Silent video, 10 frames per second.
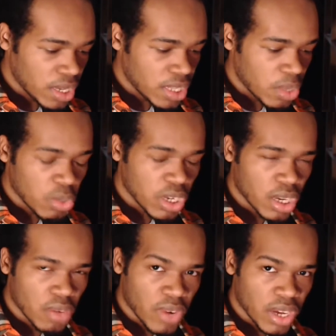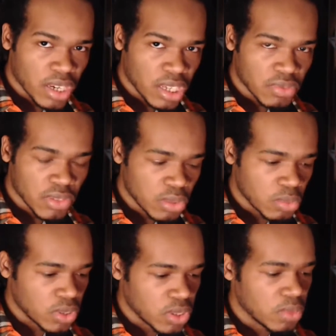And they want to get recognized for
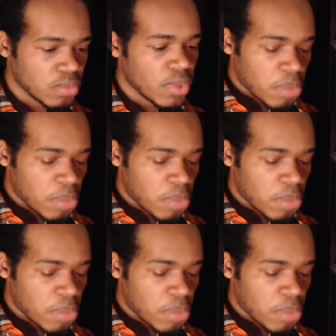doing so.